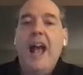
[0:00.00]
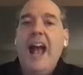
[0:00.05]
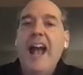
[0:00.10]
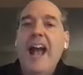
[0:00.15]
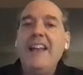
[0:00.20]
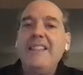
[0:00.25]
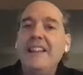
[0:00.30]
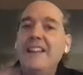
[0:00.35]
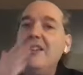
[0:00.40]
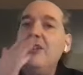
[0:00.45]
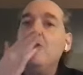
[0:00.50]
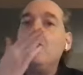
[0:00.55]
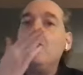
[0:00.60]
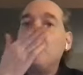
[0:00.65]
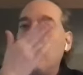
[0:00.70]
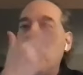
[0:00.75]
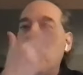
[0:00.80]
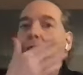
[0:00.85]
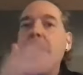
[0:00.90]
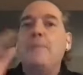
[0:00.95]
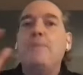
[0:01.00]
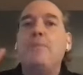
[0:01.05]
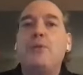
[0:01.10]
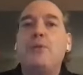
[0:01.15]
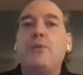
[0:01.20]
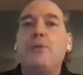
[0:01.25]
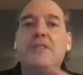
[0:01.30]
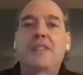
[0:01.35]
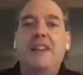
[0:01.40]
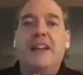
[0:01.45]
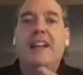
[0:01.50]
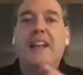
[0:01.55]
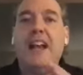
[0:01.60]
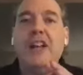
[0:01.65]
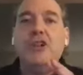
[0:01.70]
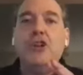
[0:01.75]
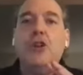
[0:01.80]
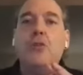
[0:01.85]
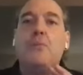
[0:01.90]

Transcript: And then you try to predict, can you